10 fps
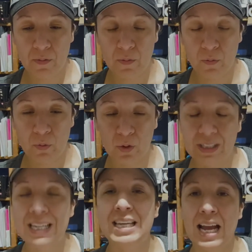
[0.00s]

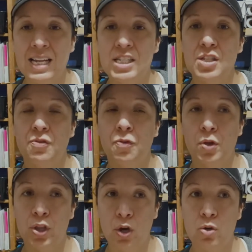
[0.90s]
really nice for
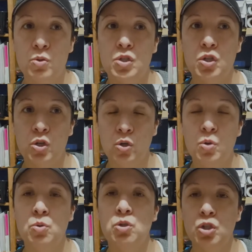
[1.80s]
those
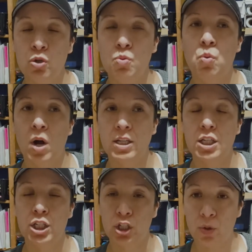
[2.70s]
who do want
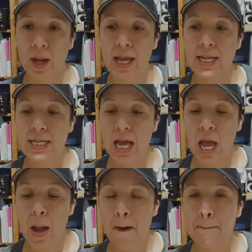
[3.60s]
to do it,
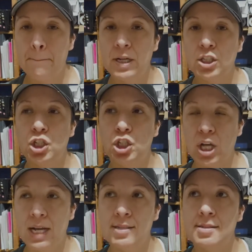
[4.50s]
but
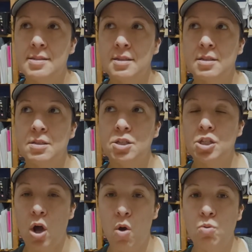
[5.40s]
just
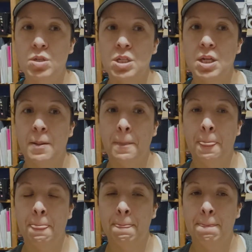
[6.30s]
don't
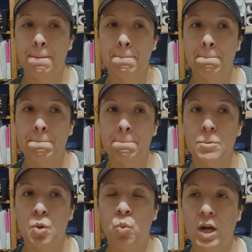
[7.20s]

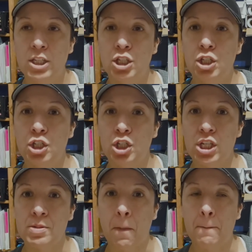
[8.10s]
want to
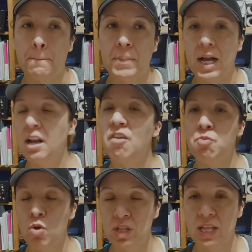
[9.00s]
just bite off
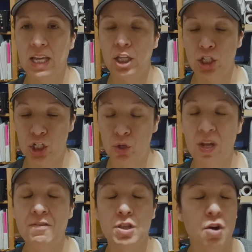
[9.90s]
more than they can chew,
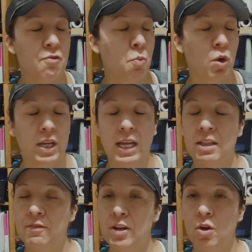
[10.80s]
even though working in
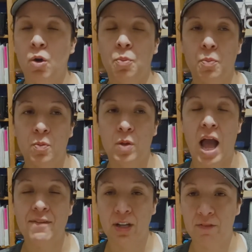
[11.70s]
the vent or
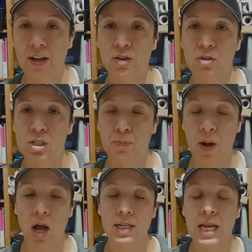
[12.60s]
having a vendor
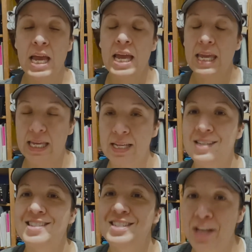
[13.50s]
spot
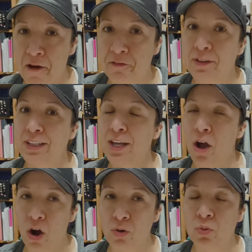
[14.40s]
is definitely
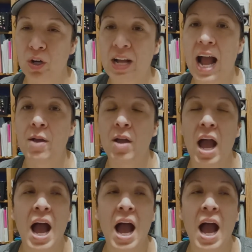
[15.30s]
hard work. I